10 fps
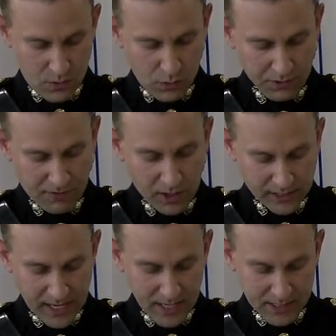or the
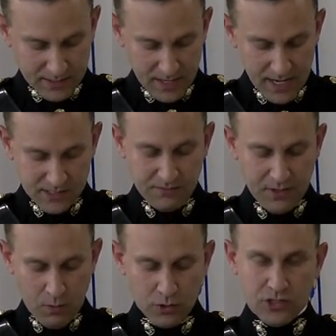volcanic sands of
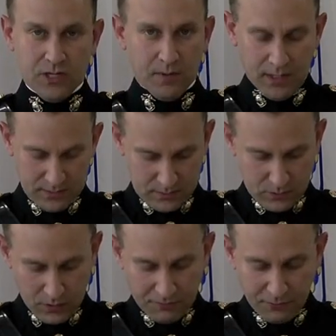Iwo Jima,
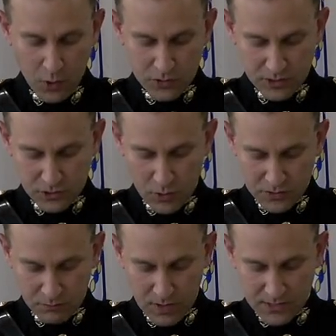or the frozen
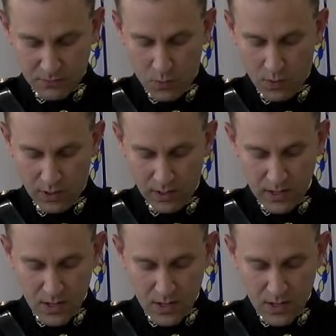Chosin Reservoir,